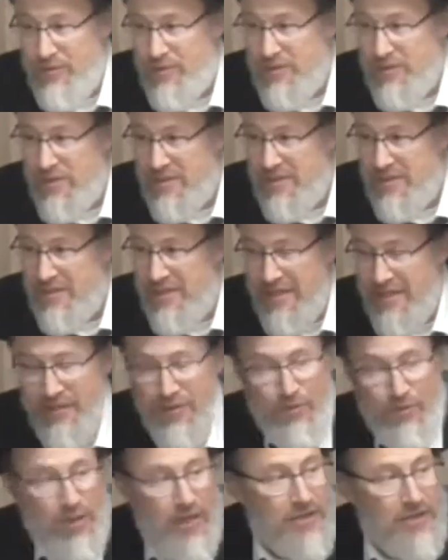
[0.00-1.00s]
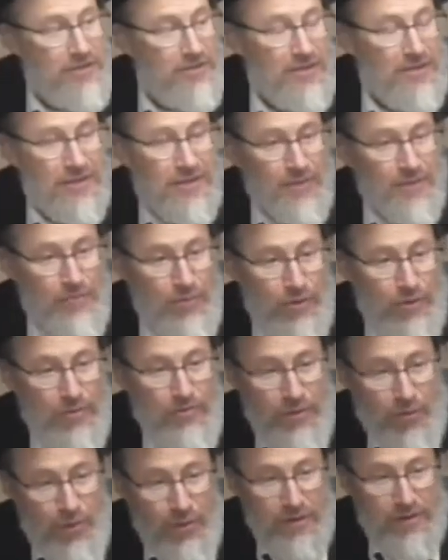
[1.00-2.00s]
who's going to say otherwise? That the more
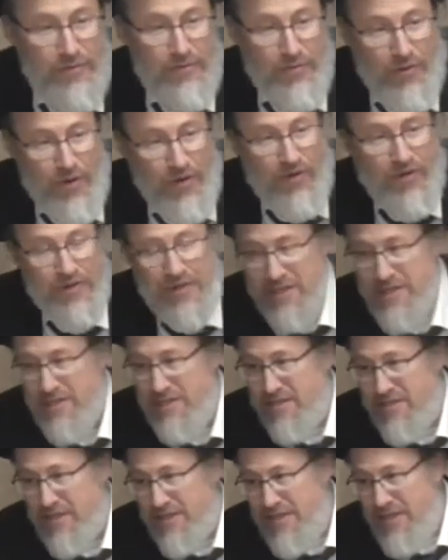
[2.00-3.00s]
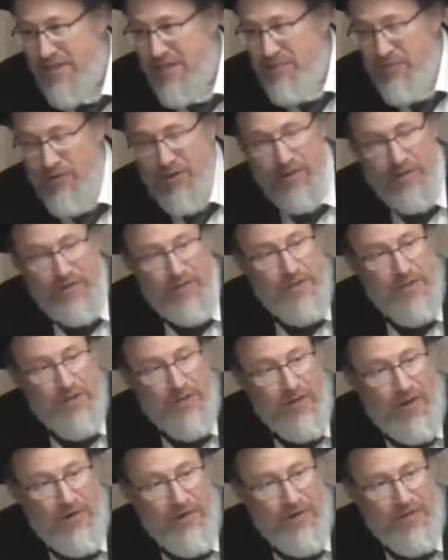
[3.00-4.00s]
important bracha is the bracha for the
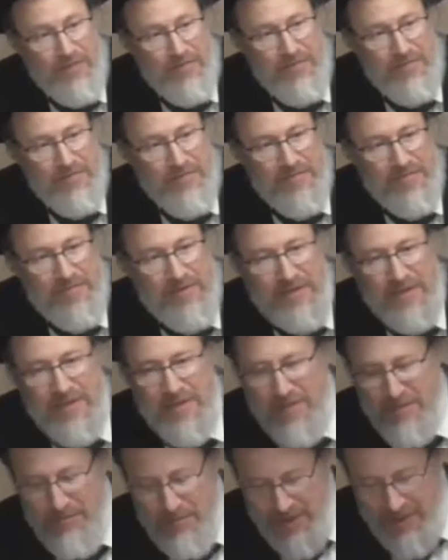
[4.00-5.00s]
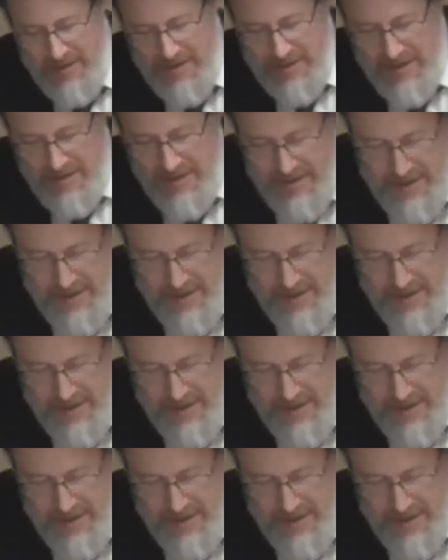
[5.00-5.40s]
Torah. Mm-hmm. But